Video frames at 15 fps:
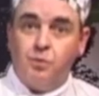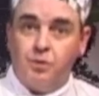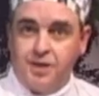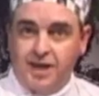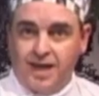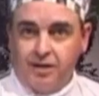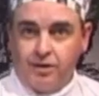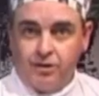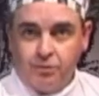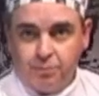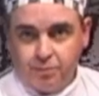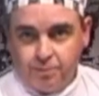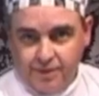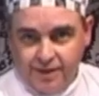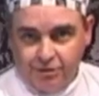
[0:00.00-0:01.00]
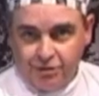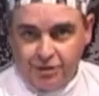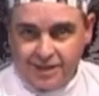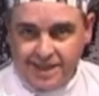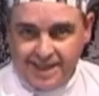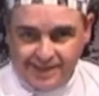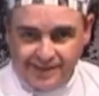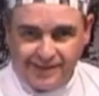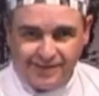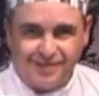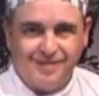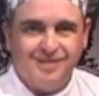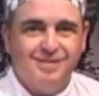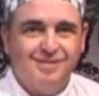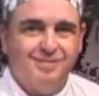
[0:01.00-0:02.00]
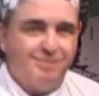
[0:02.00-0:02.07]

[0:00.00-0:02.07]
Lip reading: we're now going to prepare our guests.